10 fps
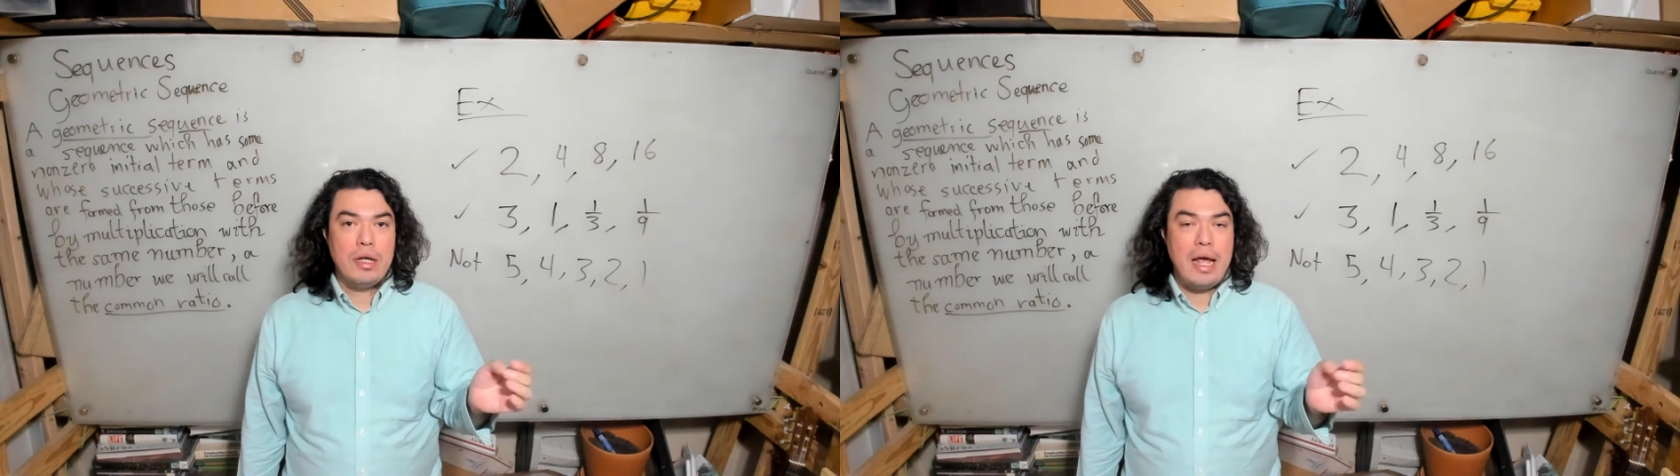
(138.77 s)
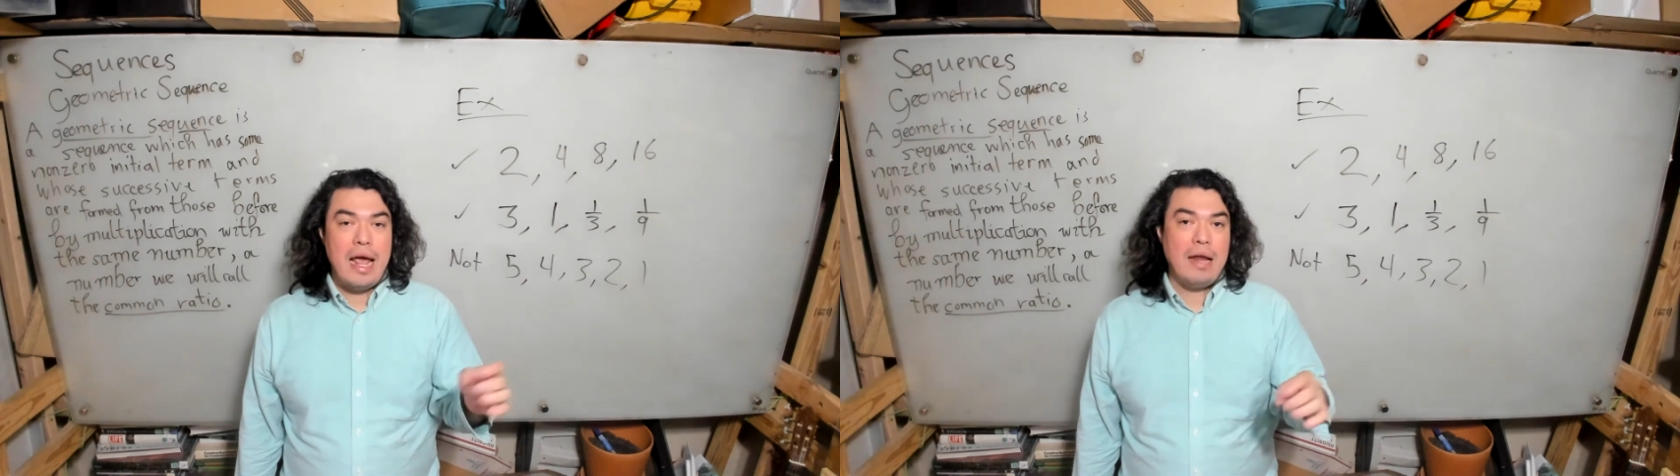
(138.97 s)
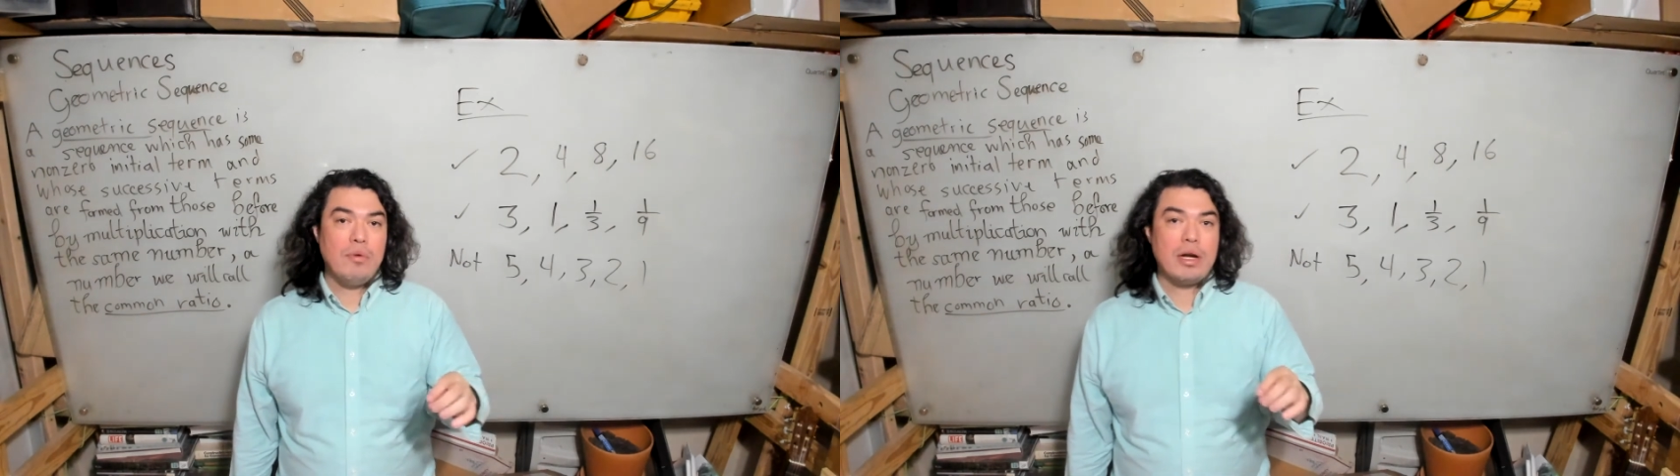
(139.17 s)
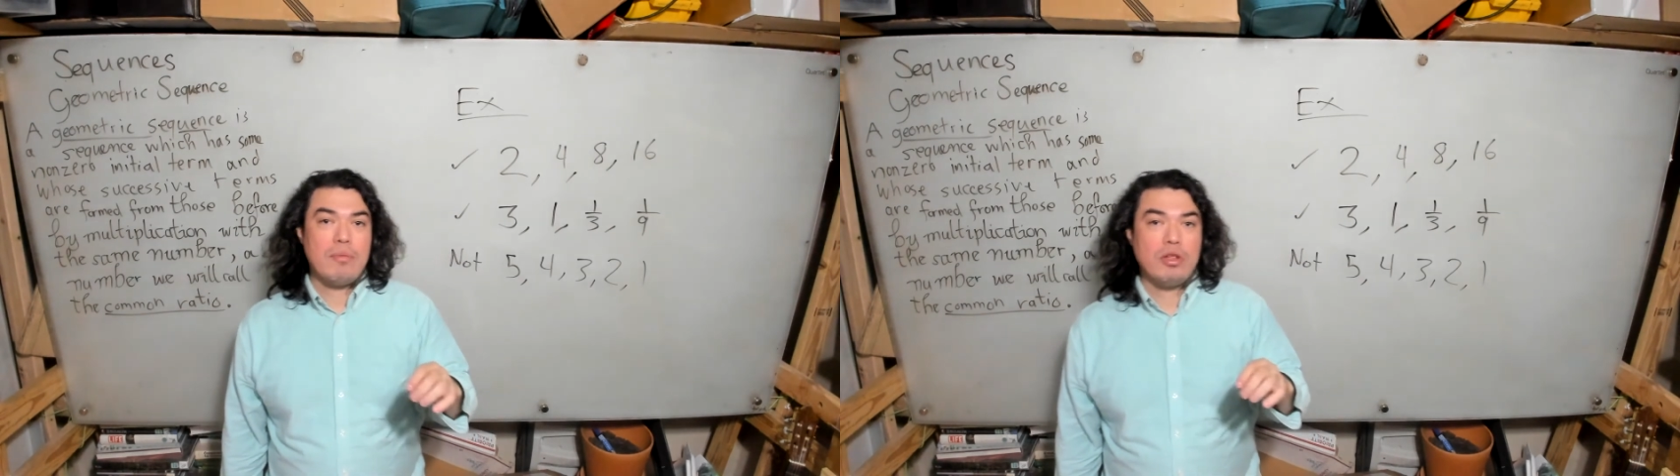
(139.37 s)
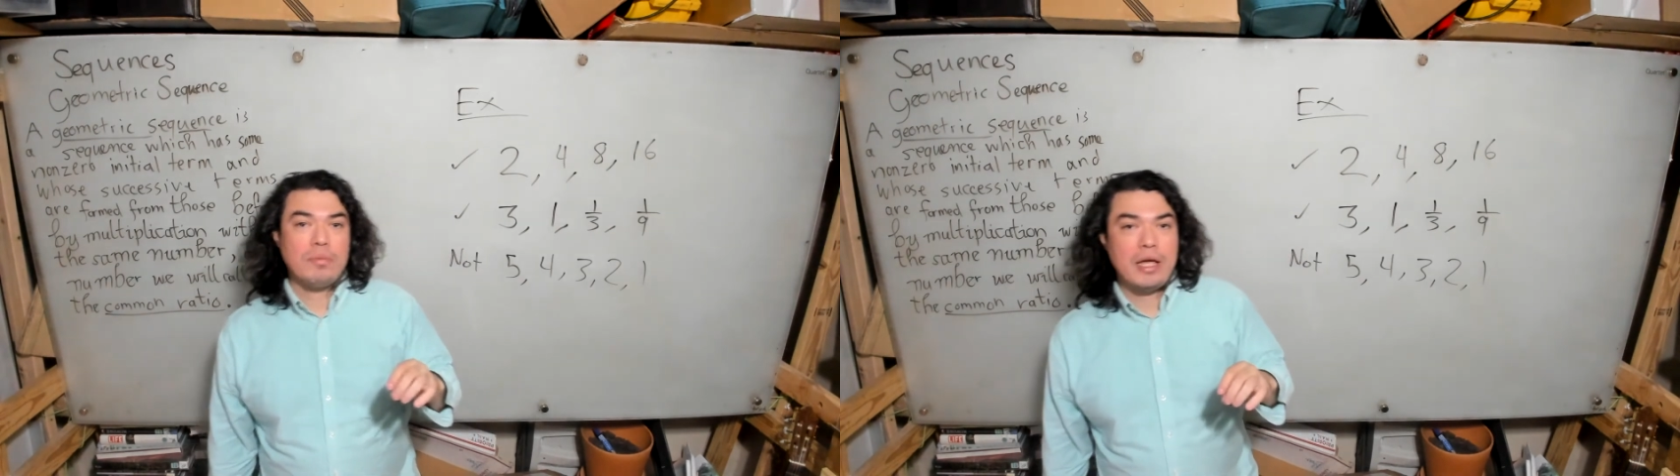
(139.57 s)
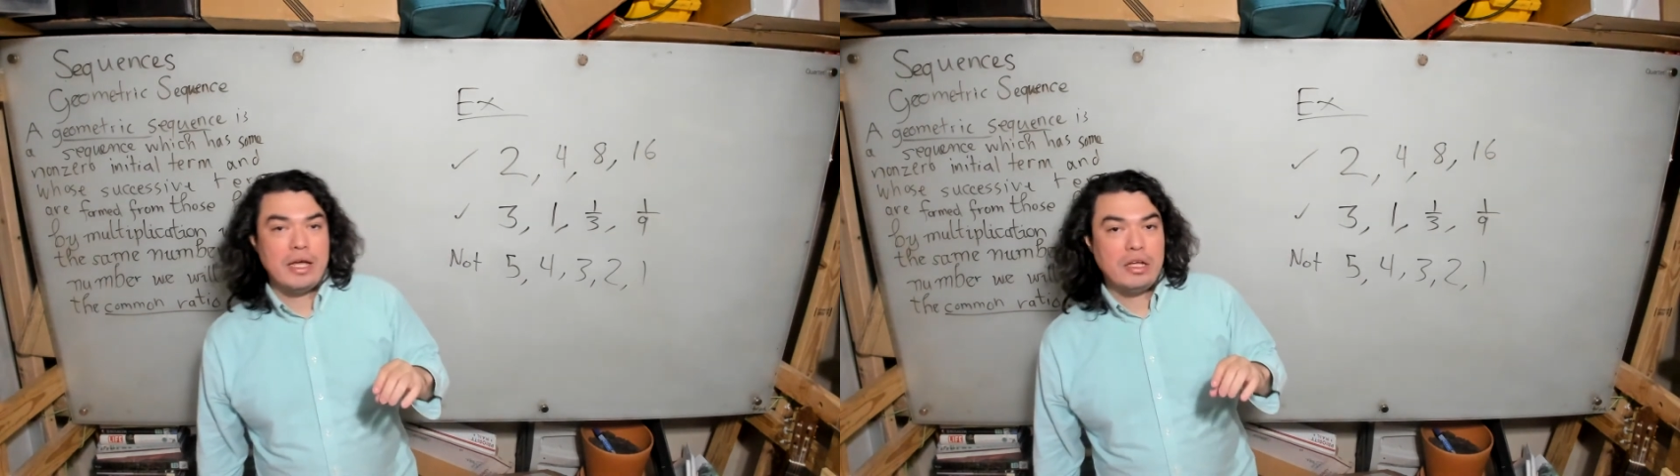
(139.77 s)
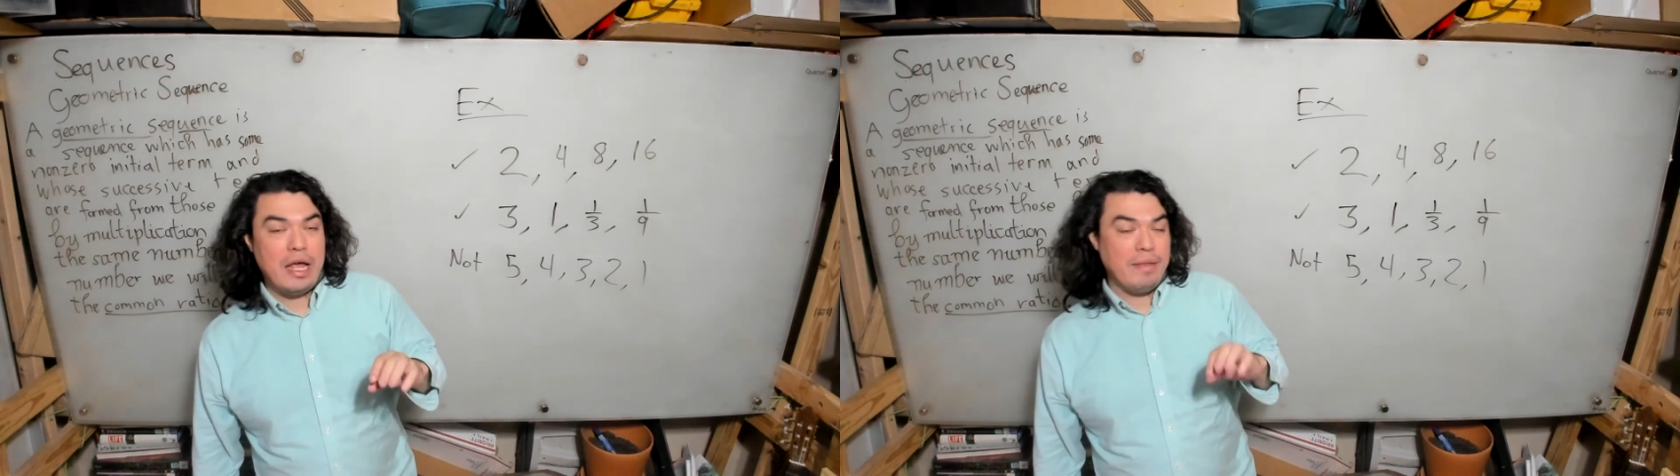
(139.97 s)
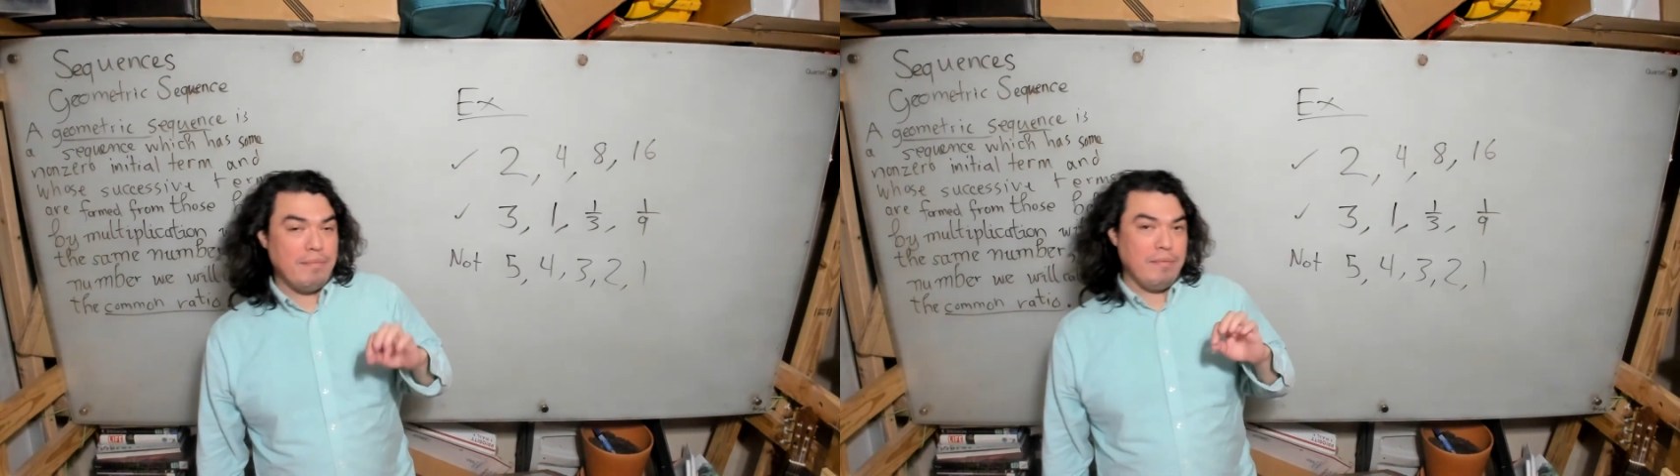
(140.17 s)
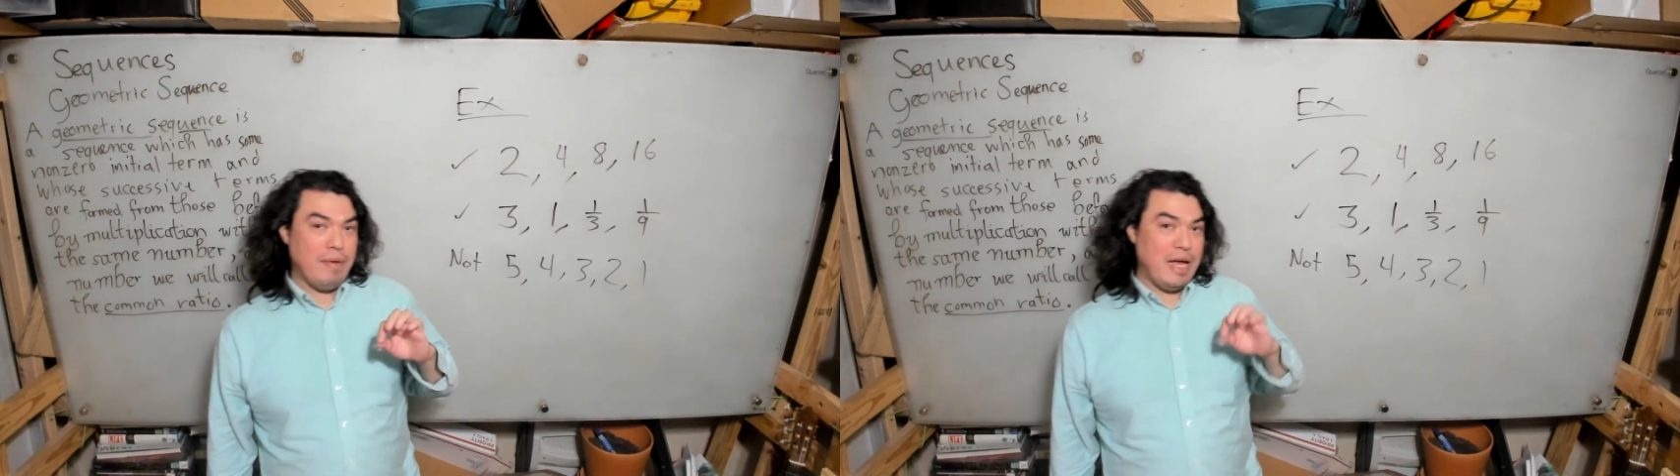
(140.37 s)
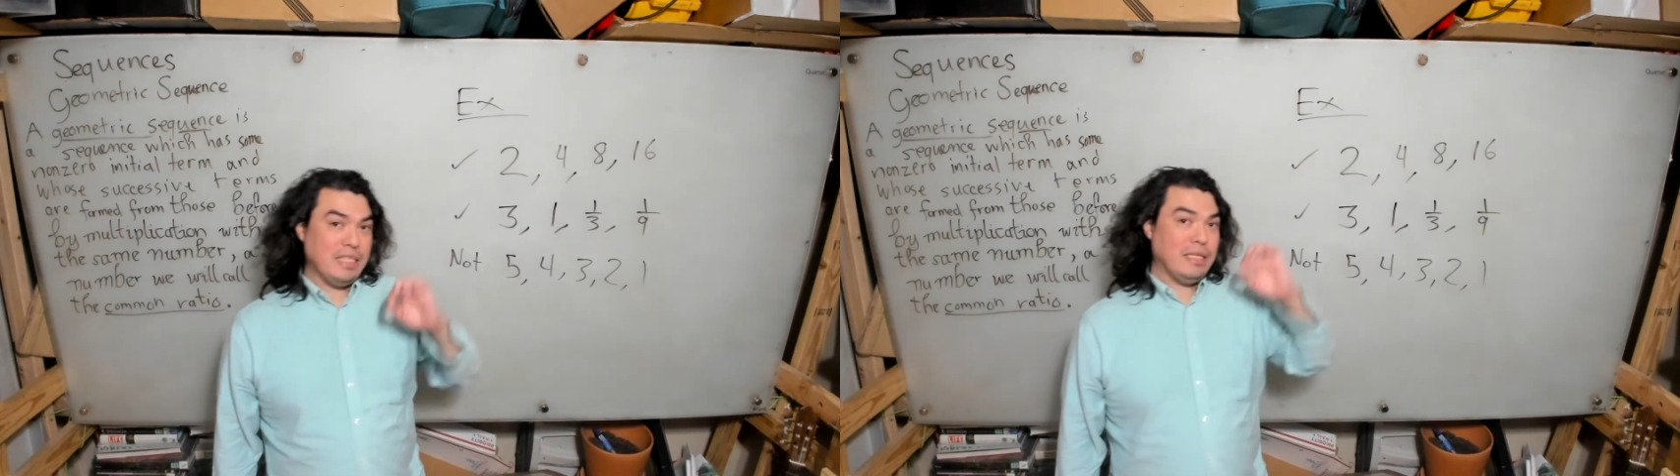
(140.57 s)
and we're going to multiply it
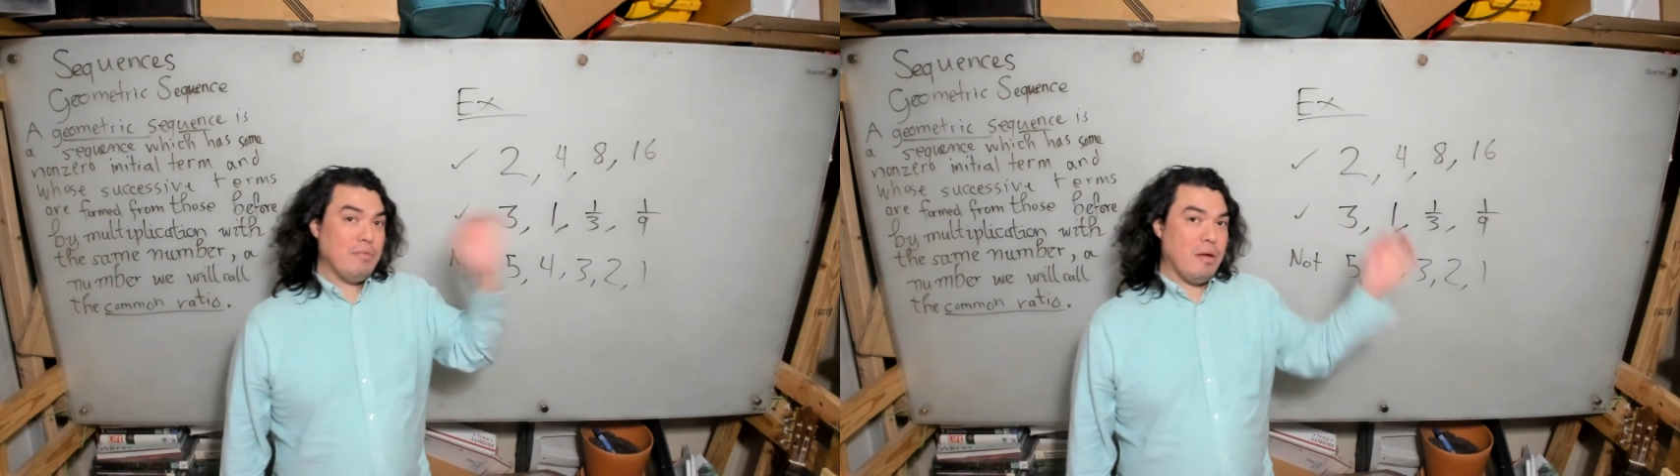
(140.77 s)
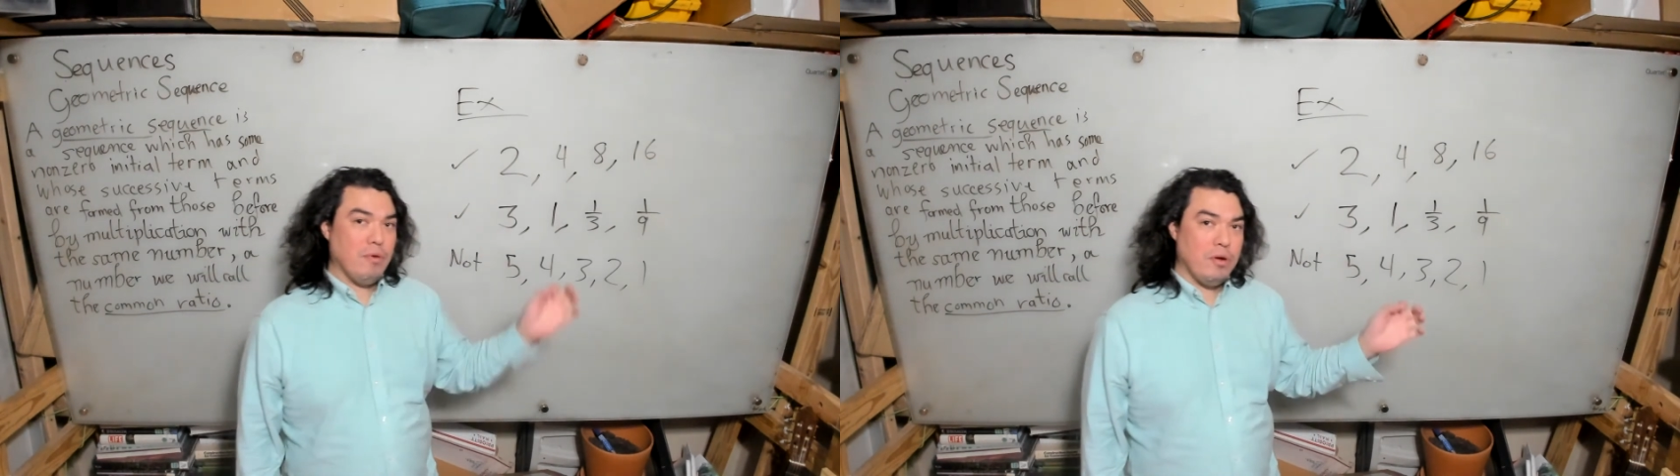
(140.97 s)
by some number,